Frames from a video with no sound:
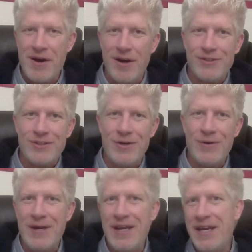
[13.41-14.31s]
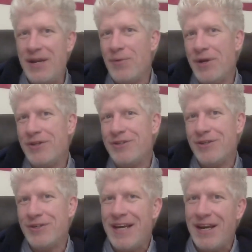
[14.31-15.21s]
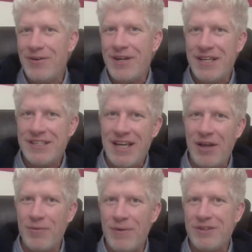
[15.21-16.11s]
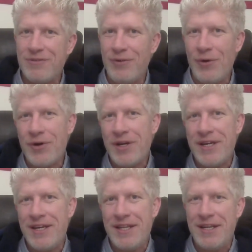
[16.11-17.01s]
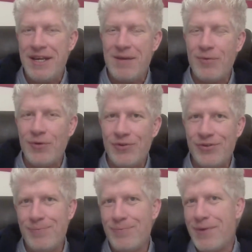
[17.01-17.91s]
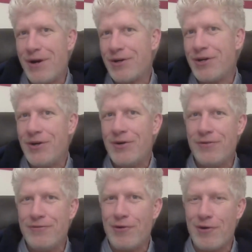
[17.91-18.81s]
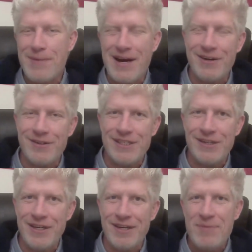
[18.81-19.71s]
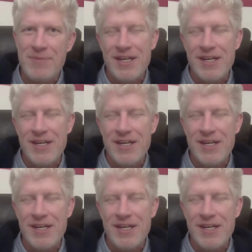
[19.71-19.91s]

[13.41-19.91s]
Also a realtor down in Southwest Florida in the Naples, Marco, Fort Myers area.